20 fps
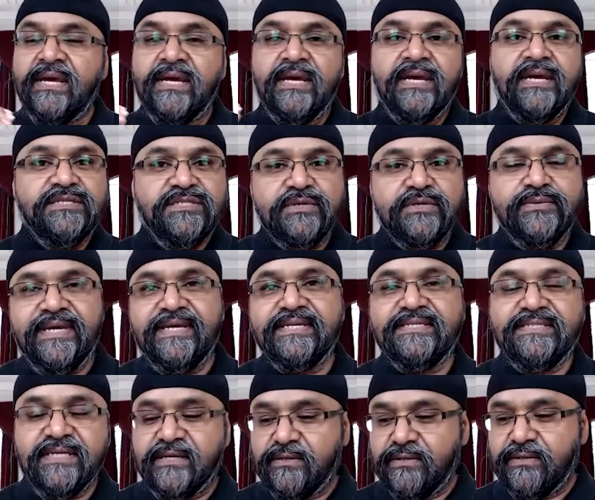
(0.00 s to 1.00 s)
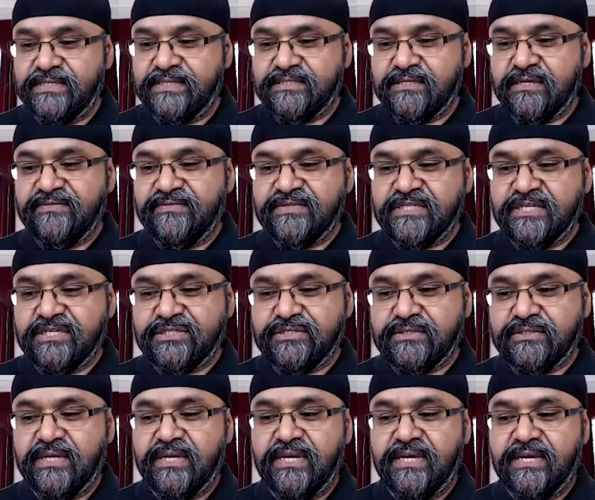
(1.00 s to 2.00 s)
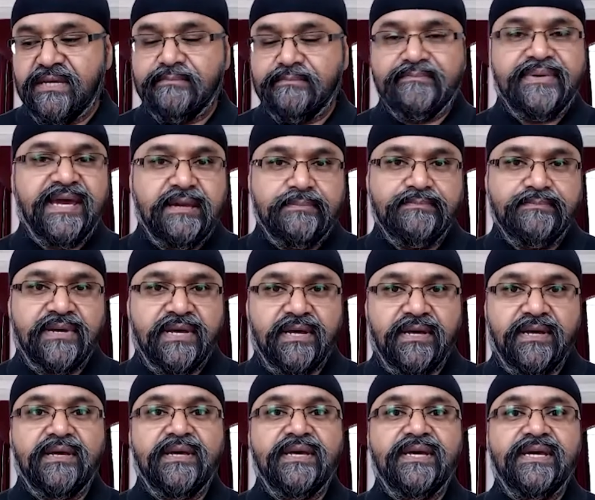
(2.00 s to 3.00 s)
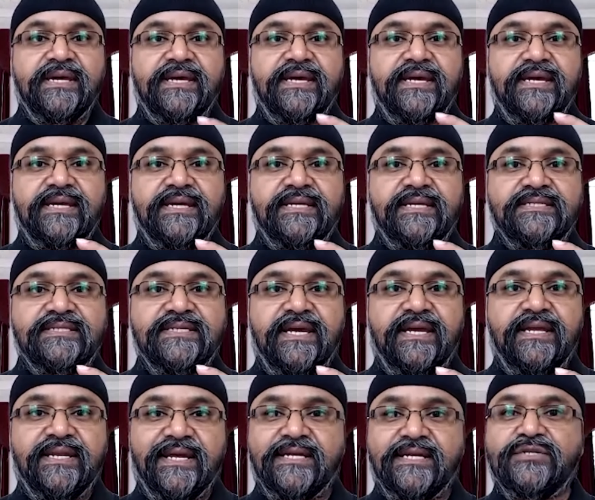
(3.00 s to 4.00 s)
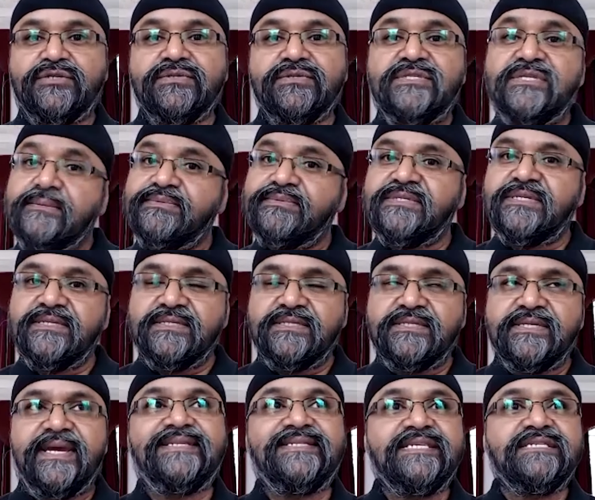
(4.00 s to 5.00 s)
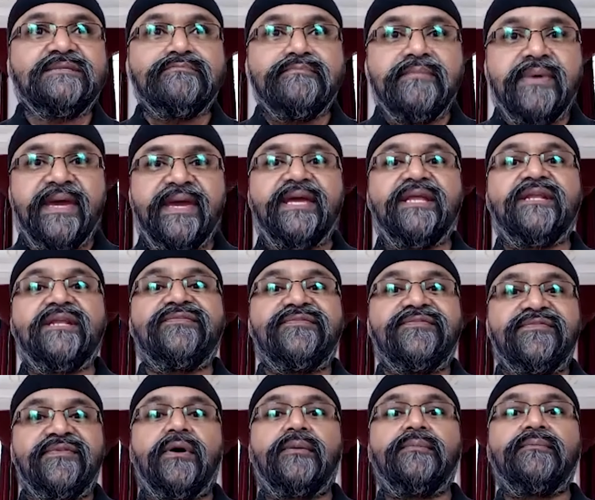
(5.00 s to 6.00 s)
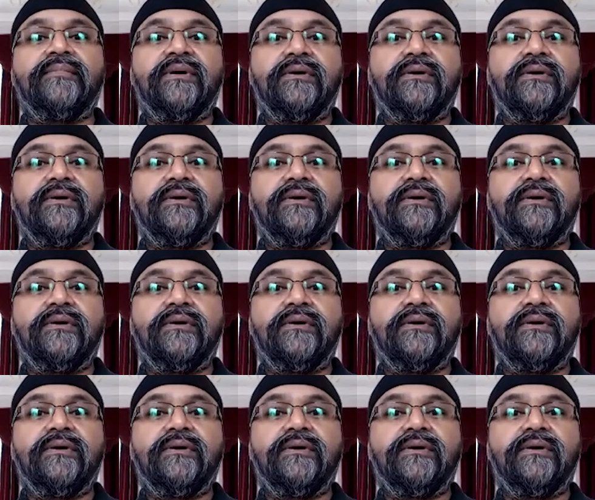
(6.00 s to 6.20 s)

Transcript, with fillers: So here's the, here's the conversation. Paper is a natural substance. It is made from